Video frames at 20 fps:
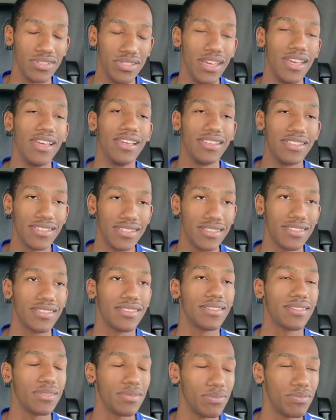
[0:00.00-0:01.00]

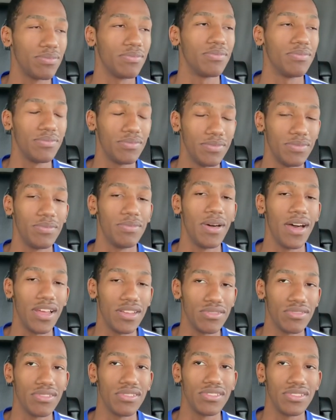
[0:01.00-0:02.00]
Yes,
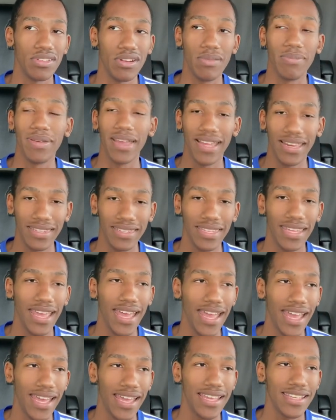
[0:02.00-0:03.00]
modules. They're a pain in the
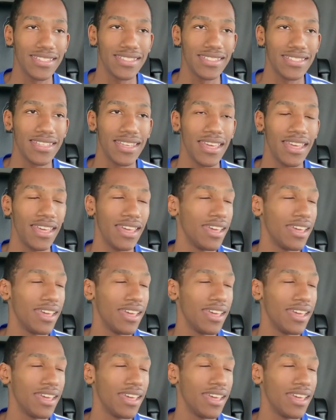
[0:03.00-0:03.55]
ass.